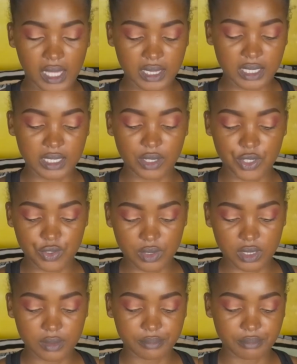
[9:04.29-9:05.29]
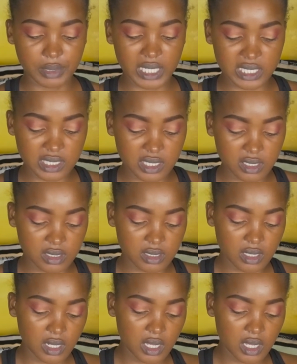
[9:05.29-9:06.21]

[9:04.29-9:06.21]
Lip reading: and then now you place it